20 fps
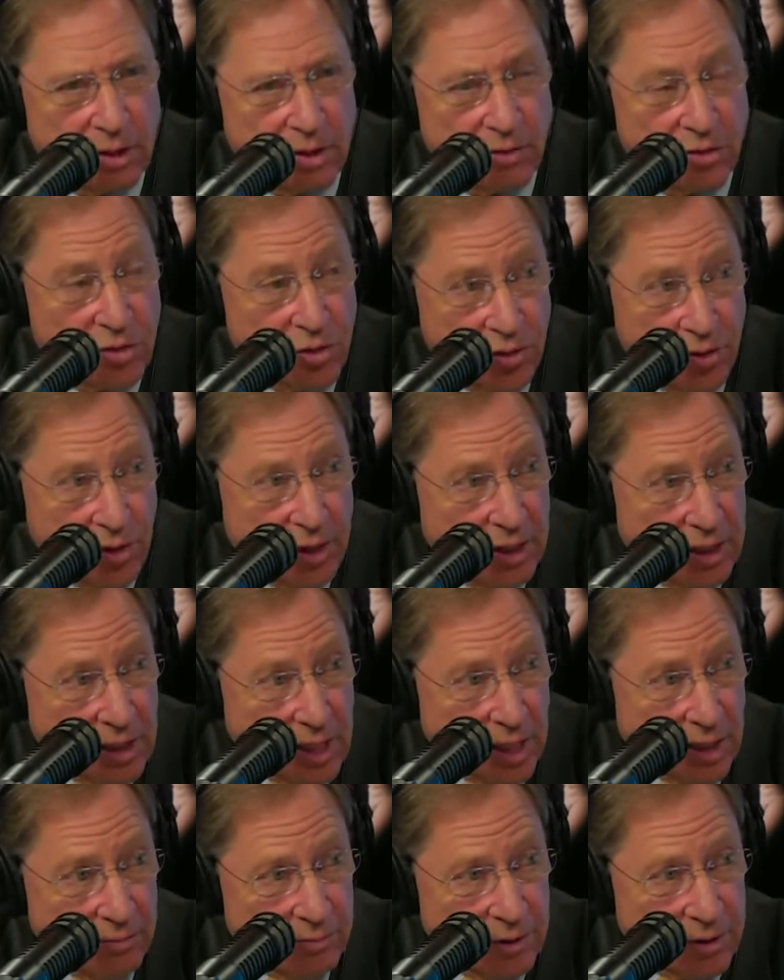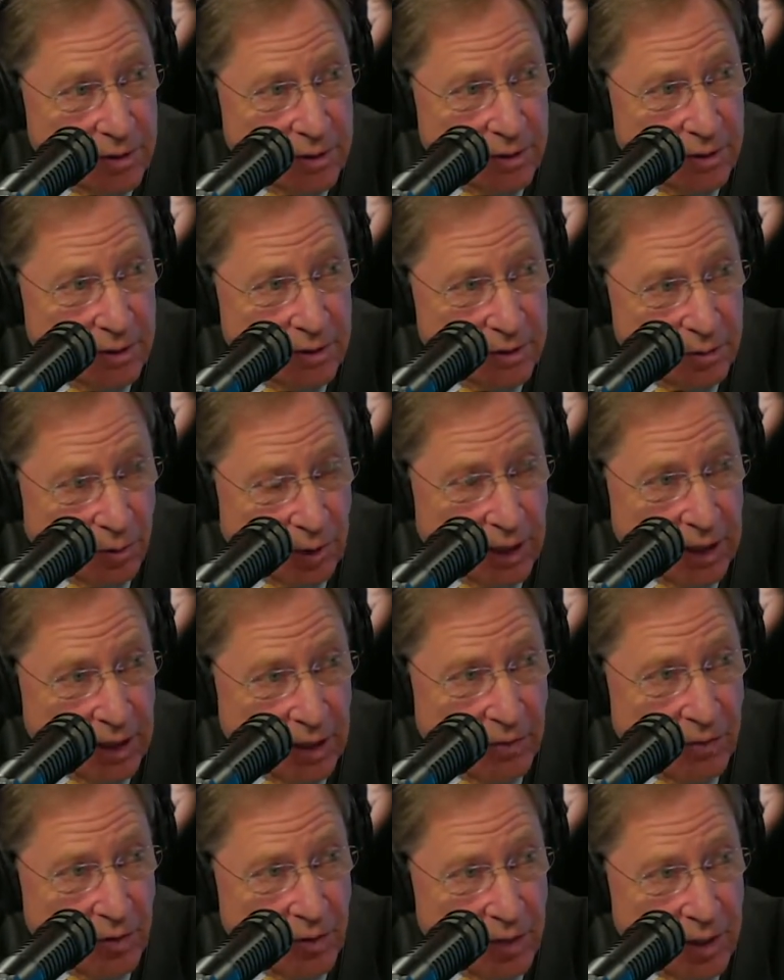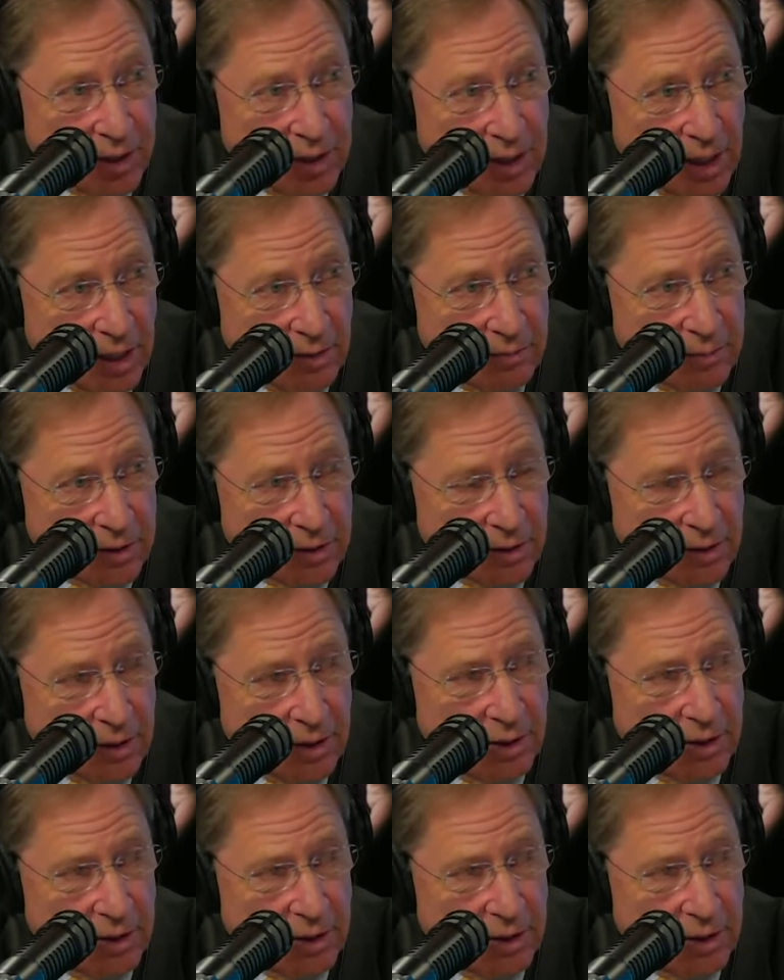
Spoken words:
30 times, 20 to 30 times,